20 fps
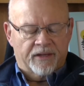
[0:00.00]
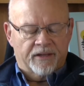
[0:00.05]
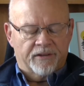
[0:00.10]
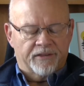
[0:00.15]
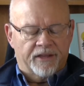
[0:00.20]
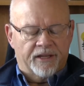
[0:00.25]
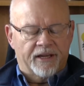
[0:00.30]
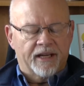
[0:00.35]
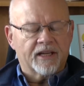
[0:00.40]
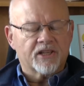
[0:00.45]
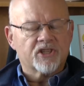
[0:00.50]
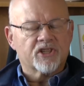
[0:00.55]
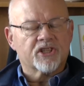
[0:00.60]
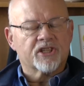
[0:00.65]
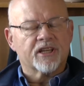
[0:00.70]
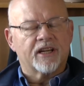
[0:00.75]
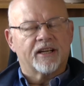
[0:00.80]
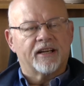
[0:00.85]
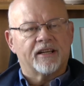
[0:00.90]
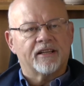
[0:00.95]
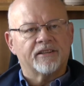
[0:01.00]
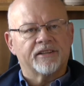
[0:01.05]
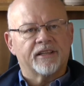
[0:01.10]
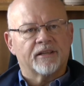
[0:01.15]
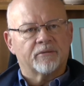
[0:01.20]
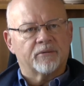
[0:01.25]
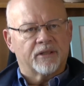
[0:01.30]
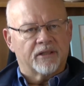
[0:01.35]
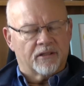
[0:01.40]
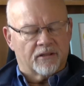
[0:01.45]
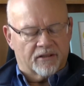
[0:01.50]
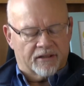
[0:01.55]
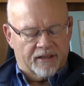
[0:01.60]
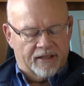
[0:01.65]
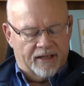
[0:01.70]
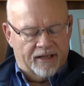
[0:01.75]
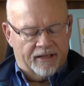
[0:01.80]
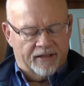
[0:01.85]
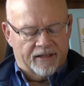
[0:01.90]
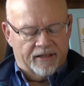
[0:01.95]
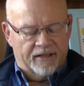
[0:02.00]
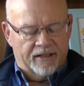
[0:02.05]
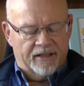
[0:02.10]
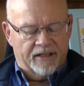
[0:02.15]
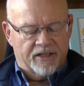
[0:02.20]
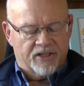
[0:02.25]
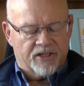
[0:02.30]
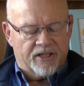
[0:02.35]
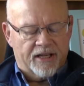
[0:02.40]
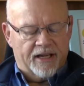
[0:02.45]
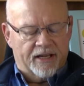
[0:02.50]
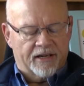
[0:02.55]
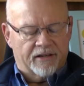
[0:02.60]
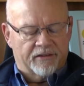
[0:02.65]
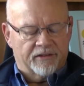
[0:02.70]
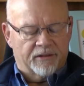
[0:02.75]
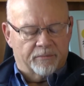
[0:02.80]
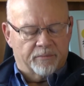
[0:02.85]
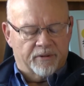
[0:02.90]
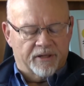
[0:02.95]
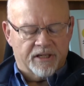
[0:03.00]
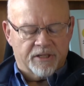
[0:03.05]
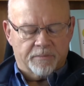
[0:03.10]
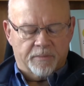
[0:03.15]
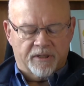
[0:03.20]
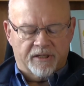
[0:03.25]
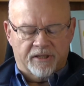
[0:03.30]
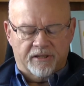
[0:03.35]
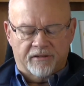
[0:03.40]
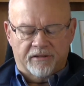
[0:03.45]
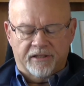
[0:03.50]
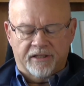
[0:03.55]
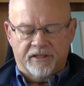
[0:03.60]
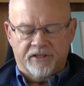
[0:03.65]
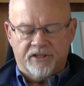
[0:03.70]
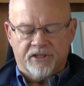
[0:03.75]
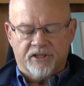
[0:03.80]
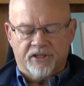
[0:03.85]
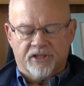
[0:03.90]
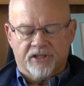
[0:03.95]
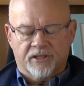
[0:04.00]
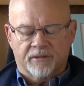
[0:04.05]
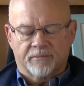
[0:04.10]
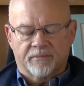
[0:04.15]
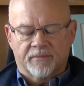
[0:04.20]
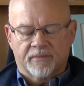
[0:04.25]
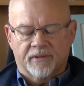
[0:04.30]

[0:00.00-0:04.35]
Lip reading: The next style that we look at is that of the Presbyterian system.